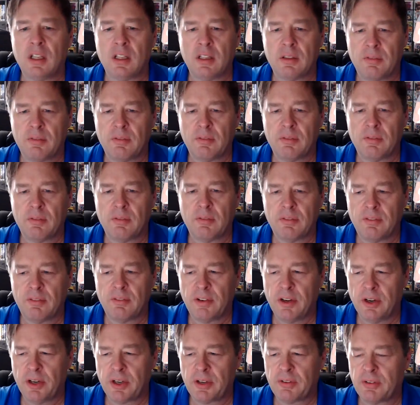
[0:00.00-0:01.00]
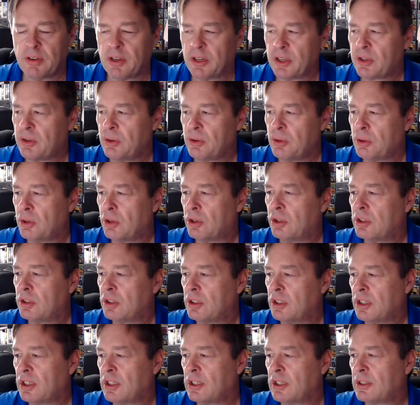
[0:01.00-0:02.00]
Very, very cool.
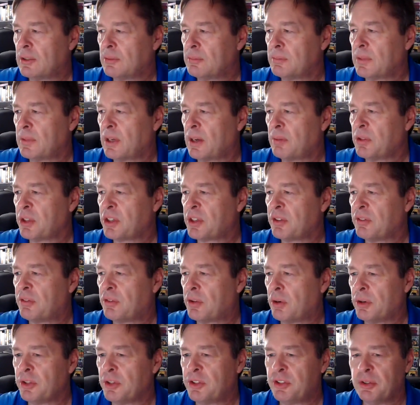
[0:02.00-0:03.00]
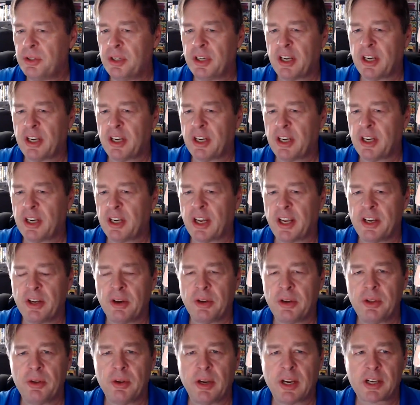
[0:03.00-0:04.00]
I'm looking forward to it. I know
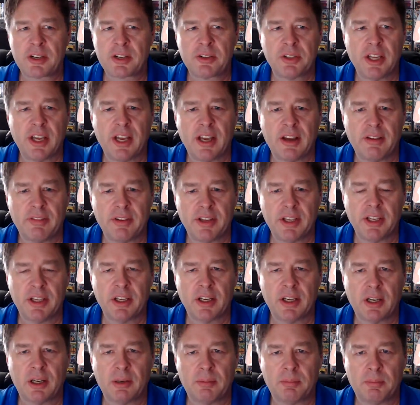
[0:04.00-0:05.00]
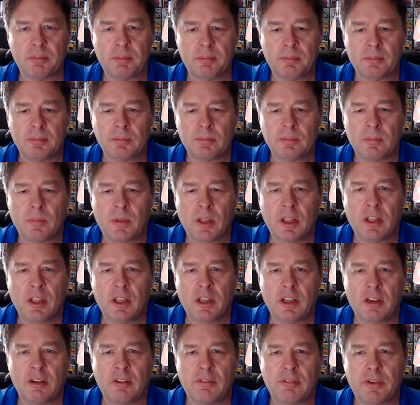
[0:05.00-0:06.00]
you actually have a
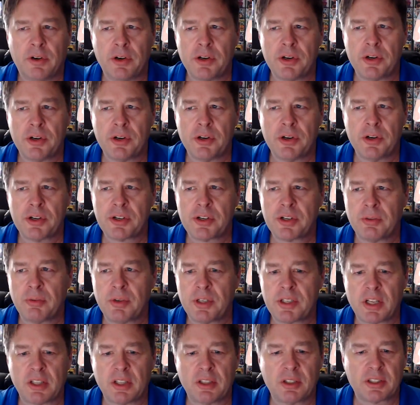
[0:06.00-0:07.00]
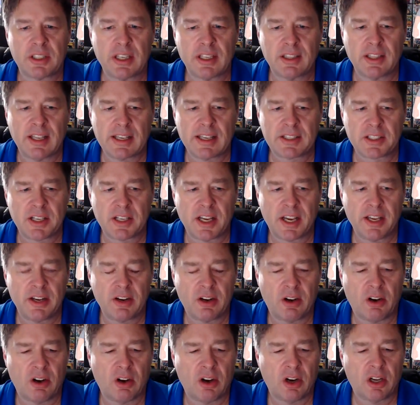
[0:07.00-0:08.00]
version, which I looked at last night
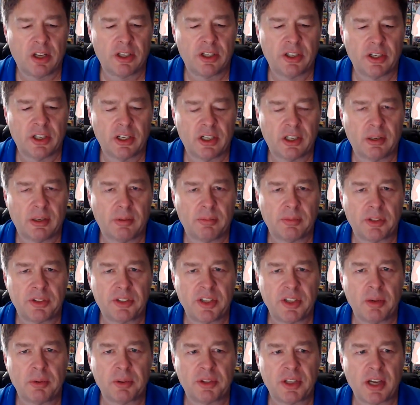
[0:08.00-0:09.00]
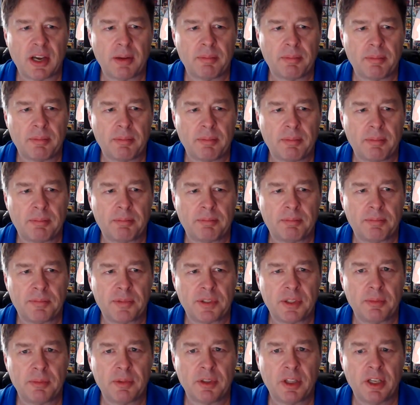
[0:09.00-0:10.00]
on the Tabletop
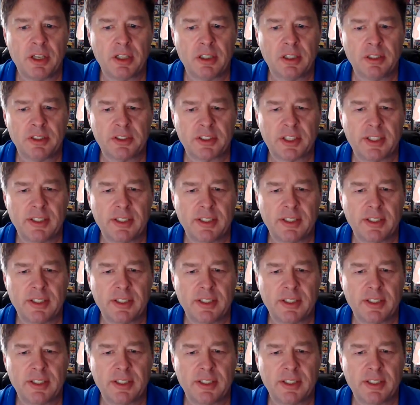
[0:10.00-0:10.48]
Simulator. Is that it?